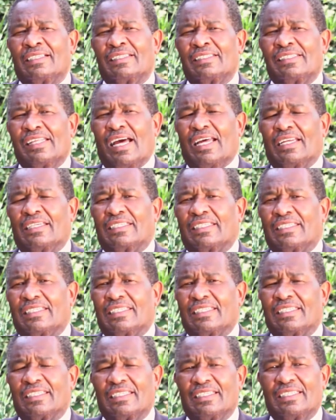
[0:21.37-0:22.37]
that
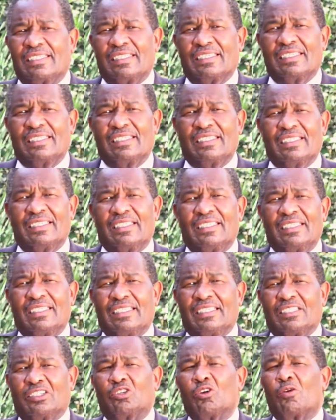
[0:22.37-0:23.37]

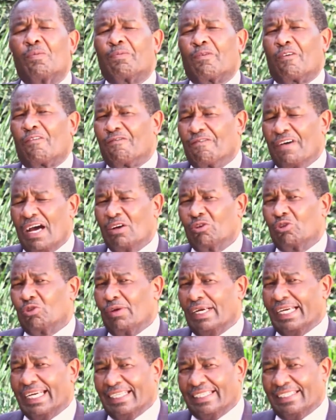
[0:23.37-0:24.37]
is so profound
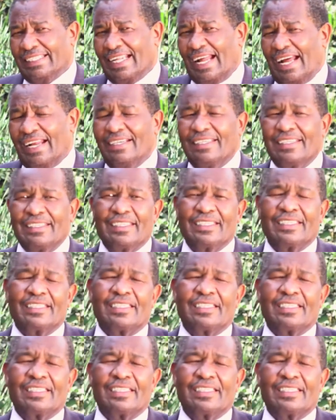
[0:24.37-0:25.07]
to understand,